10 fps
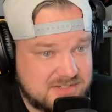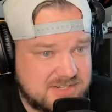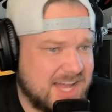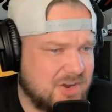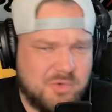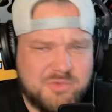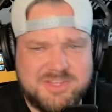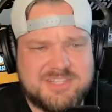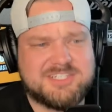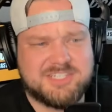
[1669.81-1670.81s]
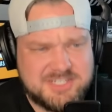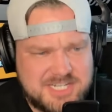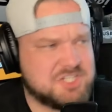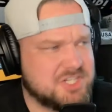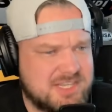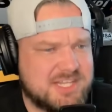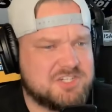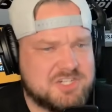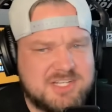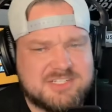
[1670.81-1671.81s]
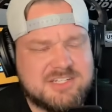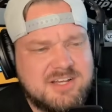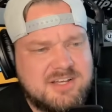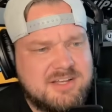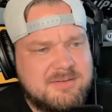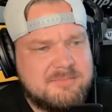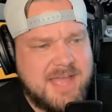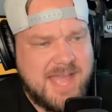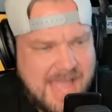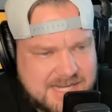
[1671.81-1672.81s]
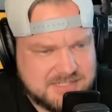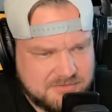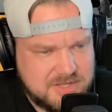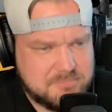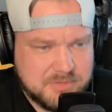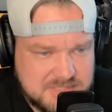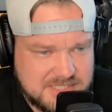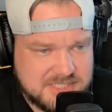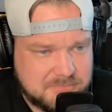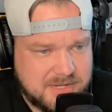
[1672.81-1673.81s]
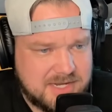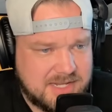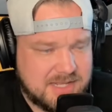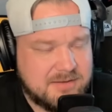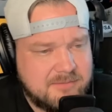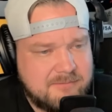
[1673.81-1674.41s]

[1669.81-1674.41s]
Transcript: Not only the sedition that she is actively participating in,